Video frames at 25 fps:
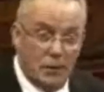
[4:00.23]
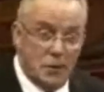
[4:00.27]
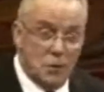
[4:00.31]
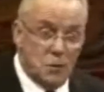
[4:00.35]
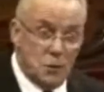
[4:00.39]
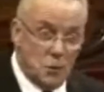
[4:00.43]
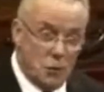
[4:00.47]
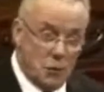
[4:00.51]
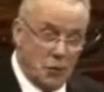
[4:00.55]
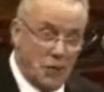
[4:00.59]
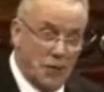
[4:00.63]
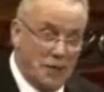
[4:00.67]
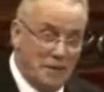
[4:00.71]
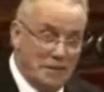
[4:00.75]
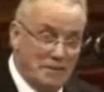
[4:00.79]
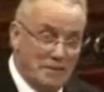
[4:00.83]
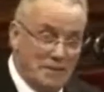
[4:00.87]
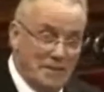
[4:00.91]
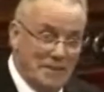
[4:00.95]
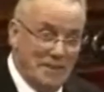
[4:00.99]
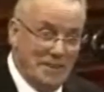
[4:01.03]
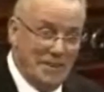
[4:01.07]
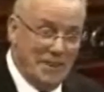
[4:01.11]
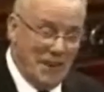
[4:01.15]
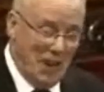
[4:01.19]
in this order.
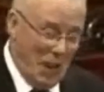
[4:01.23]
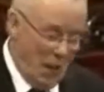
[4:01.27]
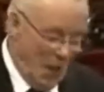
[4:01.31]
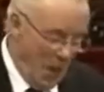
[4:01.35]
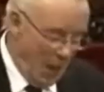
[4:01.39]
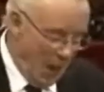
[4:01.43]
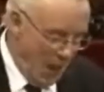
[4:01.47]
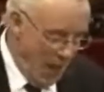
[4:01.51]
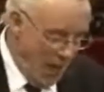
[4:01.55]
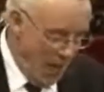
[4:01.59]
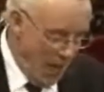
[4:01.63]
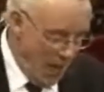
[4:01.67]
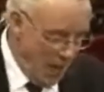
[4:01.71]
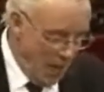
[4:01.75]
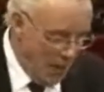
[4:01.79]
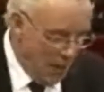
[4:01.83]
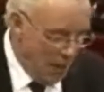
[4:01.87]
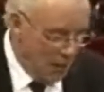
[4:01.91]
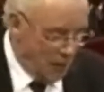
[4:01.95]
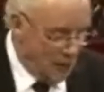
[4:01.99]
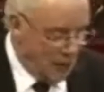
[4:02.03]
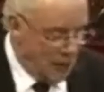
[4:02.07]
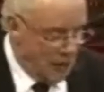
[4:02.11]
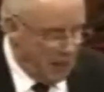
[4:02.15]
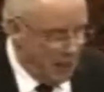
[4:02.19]

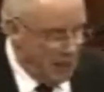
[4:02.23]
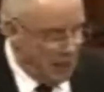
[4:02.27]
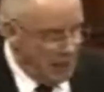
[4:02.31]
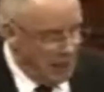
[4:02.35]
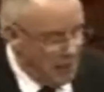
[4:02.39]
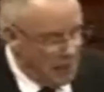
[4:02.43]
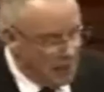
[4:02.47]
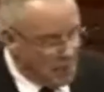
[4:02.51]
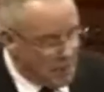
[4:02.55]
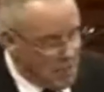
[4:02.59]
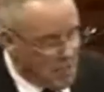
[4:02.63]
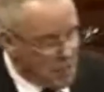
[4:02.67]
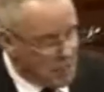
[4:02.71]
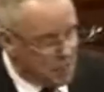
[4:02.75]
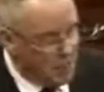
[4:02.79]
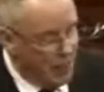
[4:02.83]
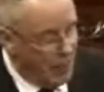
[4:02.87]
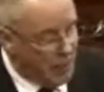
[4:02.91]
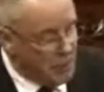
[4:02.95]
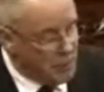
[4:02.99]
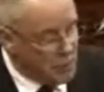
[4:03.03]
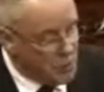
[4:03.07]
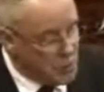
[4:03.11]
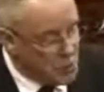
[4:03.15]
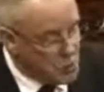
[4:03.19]
The
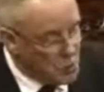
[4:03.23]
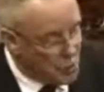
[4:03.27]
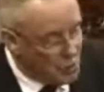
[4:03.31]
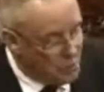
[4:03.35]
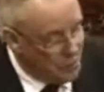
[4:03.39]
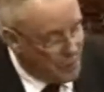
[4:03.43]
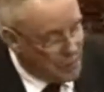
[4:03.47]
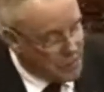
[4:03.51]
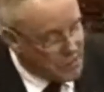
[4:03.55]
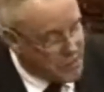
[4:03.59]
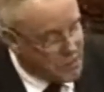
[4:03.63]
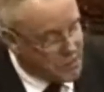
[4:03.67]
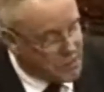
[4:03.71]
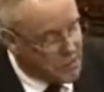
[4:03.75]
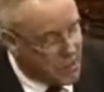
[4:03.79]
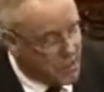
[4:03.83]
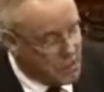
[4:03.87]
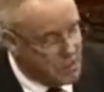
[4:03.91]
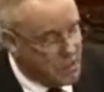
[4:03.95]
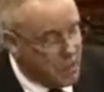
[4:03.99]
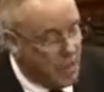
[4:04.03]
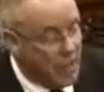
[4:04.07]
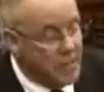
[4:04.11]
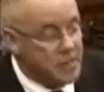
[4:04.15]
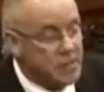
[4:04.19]
Tasmanian Sawmillers
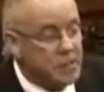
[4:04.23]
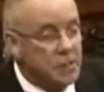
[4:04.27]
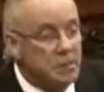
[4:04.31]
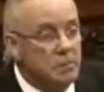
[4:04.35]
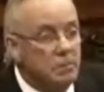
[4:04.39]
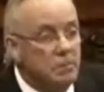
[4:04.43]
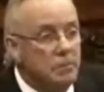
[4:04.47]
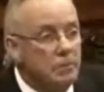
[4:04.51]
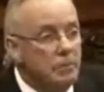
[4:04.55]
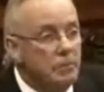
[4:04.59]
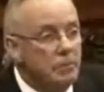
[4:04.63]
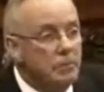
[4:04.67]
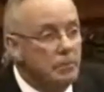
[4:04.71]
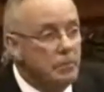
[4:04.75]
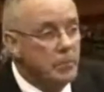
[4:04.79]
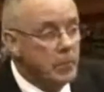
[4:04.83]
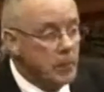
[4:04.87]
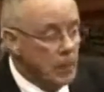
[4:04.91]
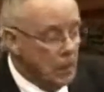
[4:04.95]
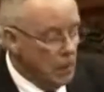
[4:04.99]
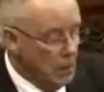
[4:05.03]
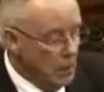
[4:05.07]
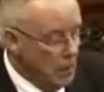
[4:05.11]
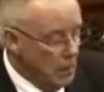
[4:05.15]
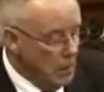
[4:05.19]
Association.
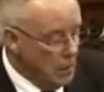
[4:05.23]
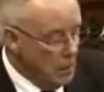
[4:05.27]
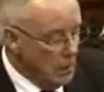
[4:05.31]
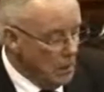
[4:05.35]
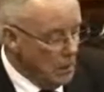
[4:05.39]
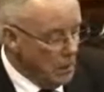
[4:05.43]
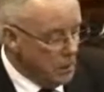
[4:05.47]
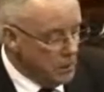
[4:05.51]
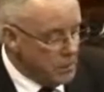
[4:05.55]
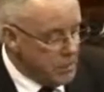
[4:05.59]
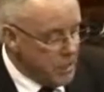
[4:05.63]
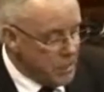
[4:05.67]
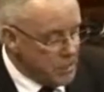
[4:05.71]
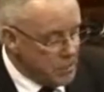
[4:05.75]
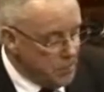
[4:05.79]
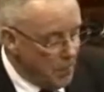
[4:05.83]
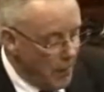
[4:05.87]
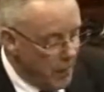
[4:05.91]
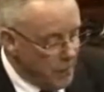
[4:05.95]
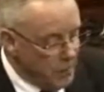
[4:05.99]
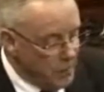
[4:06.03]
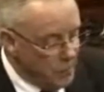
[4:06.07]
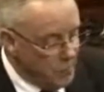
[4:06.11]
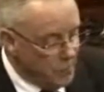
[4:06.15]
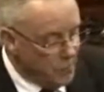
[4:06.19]
The
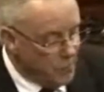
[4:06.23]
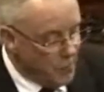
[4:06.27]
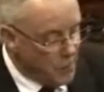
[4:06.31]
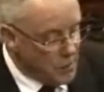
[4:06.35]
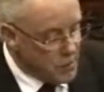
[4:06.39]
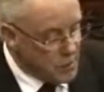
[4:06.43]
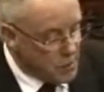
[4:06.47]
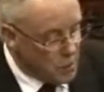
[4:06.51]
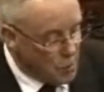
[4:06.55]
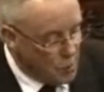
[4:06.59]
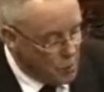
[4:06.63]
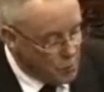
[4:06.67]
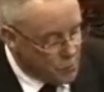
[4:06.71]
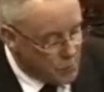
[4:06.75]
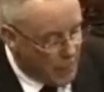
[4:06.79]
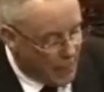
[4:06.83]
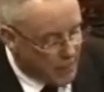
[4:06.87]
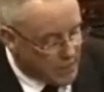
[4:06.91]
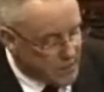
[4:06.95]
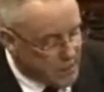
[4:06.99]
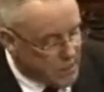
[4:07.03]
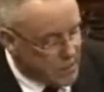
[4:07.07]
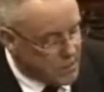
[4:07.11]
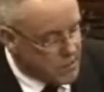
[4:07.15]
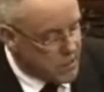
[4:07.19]
Tasmanian Forest
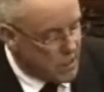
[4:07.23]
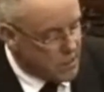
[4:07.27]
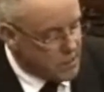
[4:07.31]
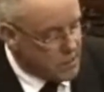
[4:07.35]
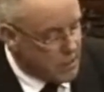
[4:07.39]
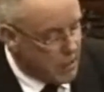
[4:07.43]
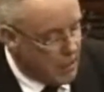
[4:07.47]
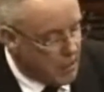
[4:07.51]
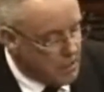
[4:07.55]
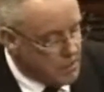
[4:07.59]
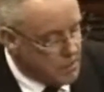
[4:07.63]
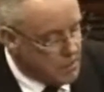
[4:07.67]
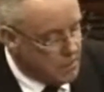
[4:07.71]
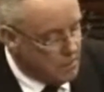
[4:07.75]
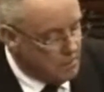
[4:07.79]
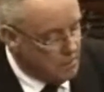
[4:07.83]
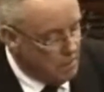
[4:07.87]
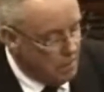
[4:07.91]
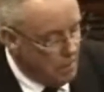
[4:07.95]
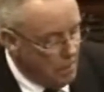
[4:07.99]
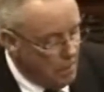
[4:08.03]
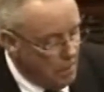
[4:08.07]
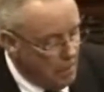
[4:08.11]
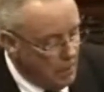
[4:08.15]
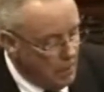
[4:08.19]
Contractors Association.
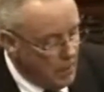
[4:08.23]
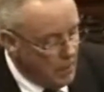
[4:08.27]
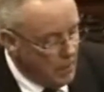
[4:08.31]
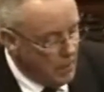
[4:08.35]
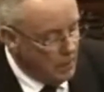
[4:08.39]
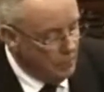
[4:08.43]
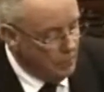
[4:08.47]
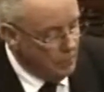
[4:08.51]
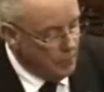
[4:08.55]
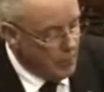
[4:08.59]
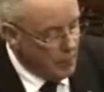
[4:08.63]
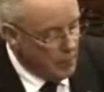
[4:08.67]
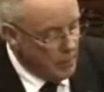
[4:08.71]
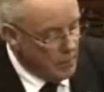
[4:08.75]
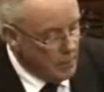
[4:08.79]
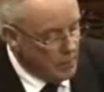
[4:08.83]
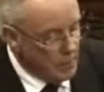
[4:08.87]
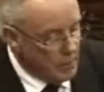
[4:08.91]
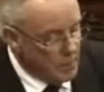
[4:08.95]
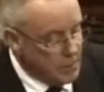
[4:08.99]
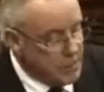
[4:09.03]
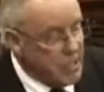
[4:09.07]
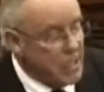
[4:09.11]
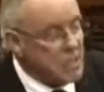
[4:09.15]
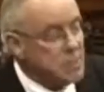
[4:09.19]

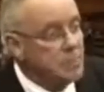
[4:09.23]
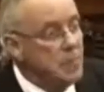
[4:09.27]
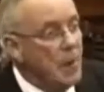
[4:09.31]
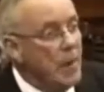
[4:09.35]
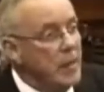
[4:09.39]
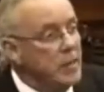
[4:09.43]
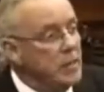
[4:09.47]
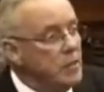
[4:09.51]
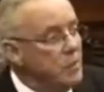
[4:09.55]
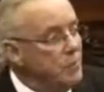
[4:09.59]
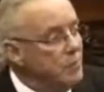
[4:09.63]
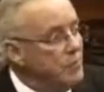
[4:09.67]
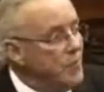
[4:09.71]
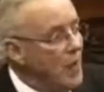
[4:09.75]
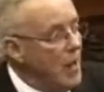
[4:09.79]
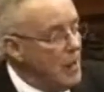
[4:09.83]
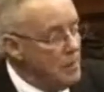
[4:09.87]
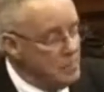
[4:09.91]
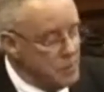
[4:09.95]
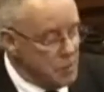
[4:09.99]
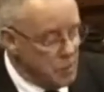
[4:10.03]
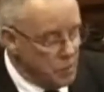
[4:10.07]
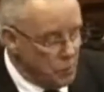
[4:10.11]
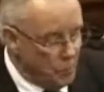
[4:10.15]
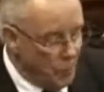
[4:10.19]
The Tasmanian
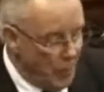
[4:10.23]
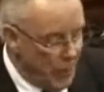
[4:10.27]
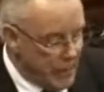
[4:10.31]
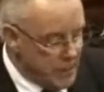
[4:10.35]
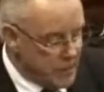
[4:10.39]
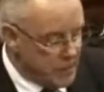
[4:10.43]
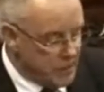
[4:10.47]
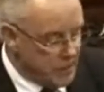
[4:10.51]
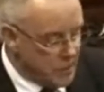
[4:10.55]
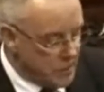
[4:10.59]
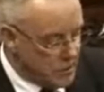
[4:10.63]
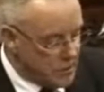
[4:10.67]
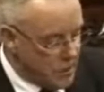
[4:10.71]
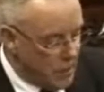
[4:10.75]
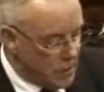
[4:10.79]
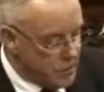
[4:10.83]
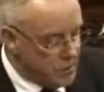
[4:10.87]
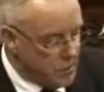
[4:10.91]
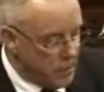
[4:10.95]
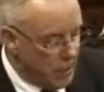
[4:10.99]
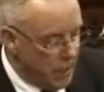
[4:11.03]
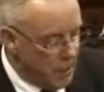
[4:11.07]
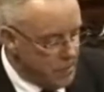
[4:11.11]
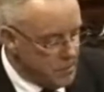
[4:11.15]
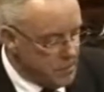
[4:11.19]
Farmers and Graziers
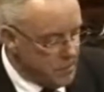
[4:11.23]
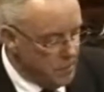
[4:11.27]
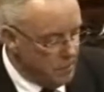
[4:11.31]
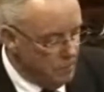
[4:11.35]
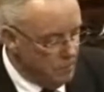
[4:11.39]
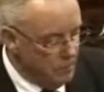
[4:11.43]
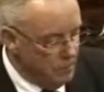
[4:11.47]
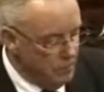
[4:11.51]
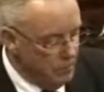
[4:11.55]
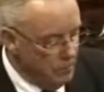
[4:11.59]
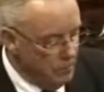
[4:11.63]
Association.